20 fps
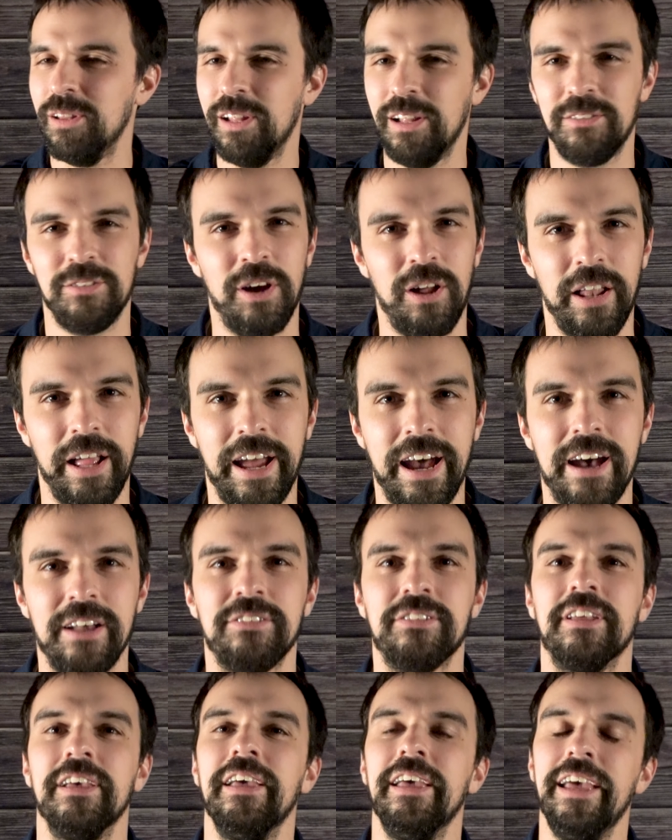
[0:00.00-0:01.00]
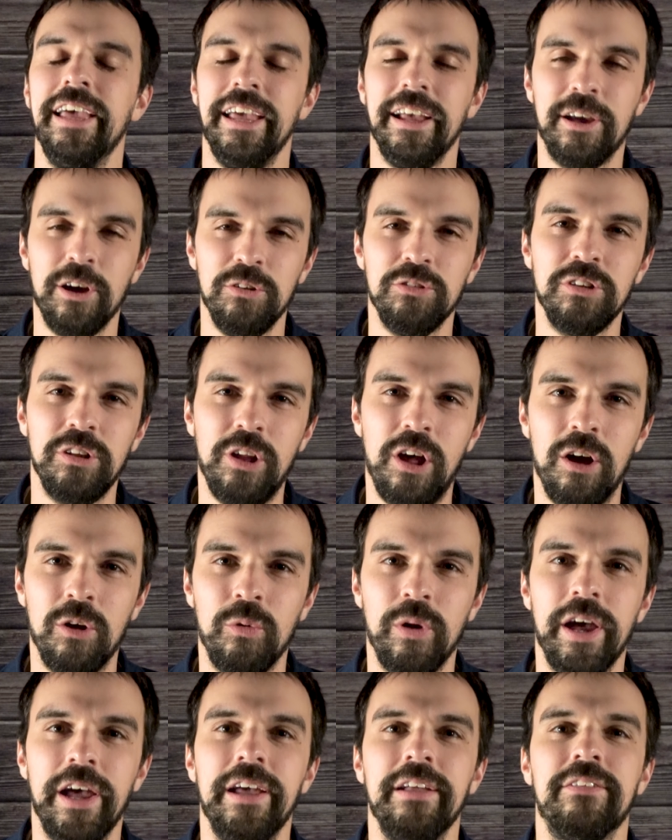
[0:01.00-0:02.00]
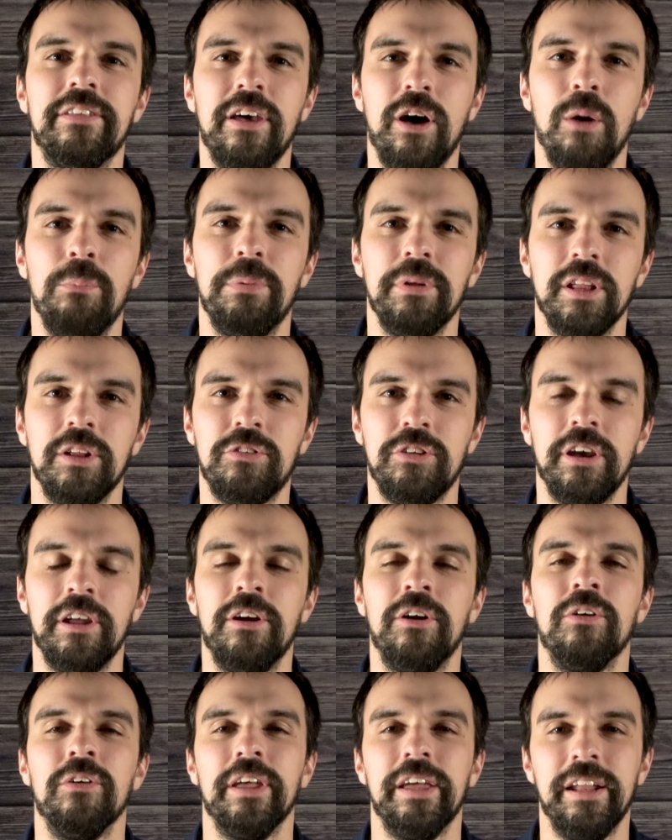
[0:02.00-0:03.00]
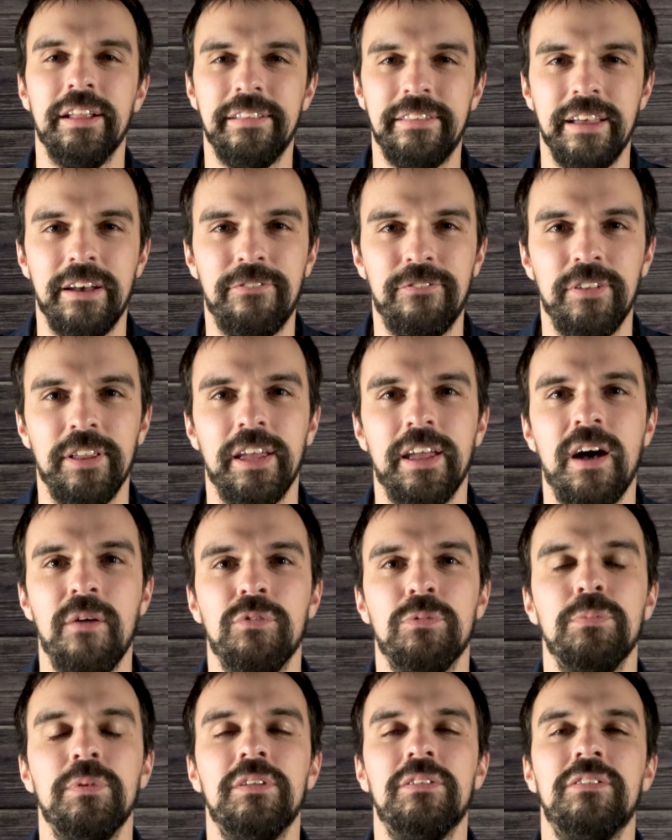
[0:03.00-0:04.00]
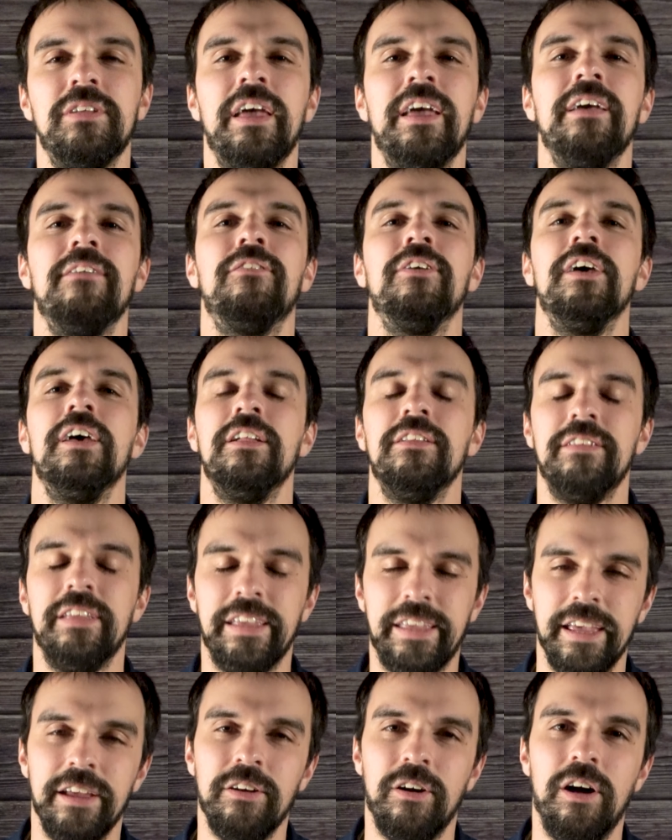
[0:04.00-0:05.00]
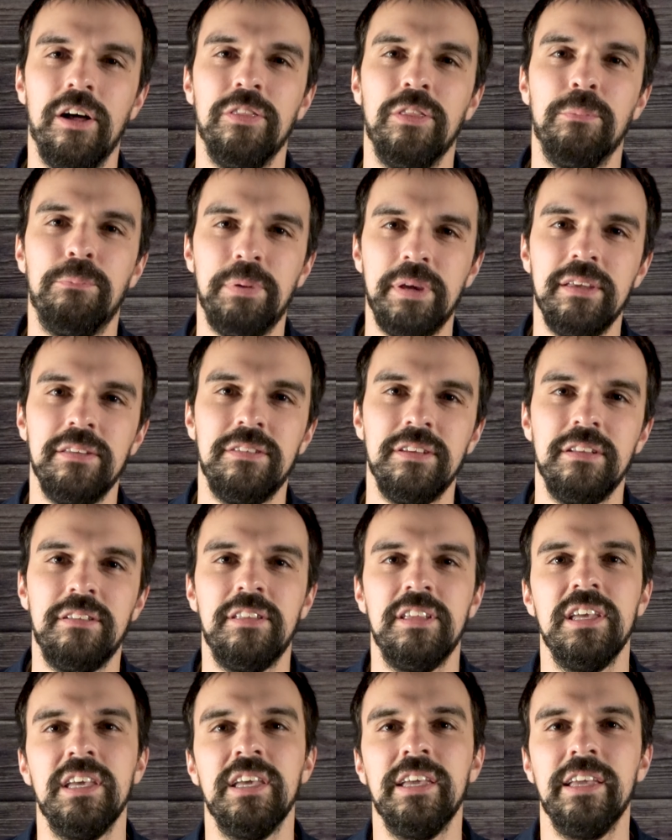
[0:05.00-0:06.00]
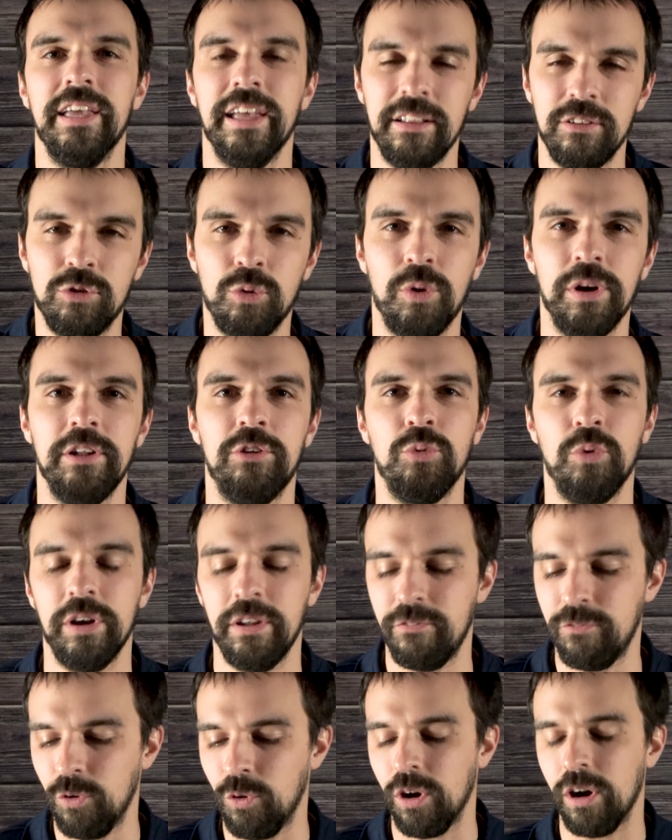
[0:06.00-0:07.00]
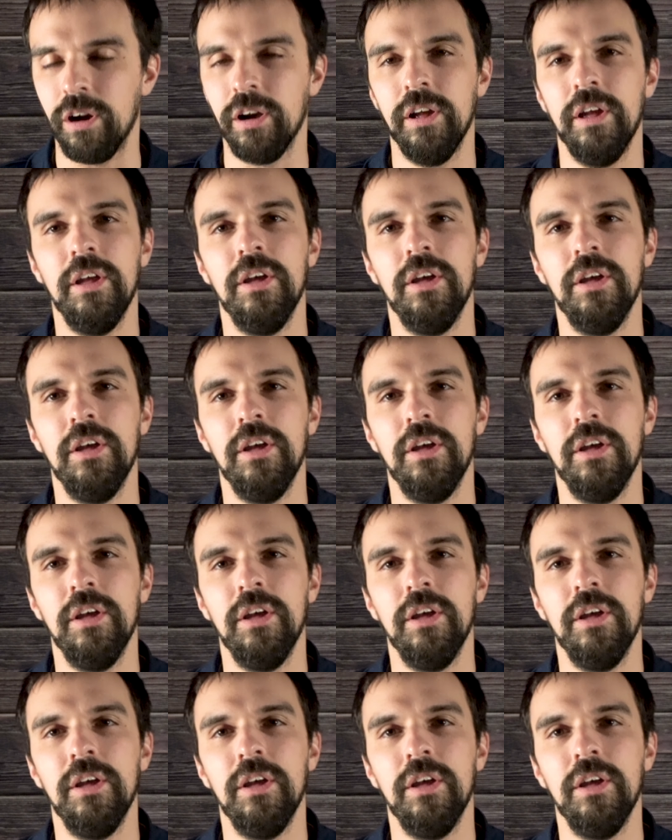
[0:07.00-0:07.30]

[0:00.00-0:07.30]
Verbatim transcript: That's all I ask. It goes a long way to helping the channel and it definitely helps me save to get on the PCT in 2024.